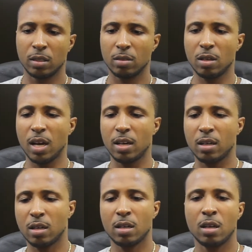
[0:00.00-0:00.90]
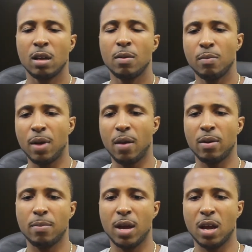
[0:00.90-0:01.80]
you got
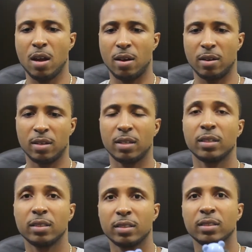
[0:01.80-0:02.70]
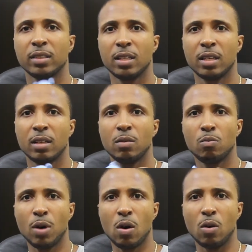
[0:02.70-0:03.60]
Berry Bear.
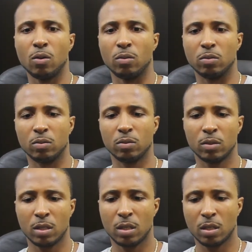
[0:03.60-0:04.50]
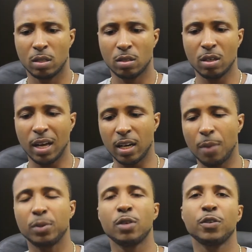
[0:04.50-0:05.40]
Boom. So you got a
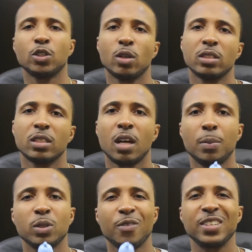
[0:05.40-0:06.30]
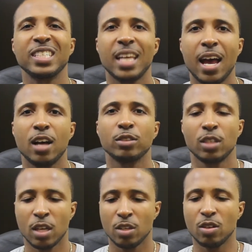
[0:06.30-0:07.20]
couple different choices, a couple different
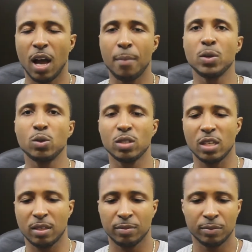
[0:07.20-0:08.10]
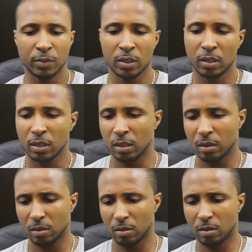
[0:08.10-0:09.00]
sounds. You got music.
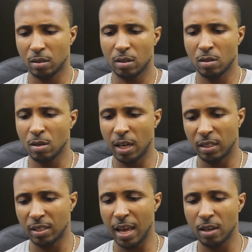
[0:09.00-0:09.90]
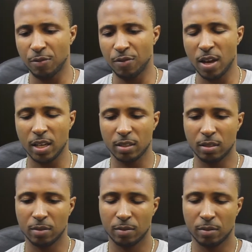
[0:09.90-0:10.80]
You got sound
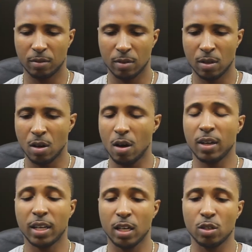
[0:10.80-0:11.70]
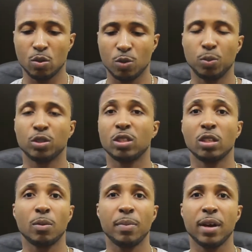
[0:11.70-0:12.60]
effects. All you gotta do is push the
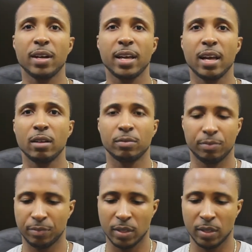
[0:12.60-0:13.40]
little bear down,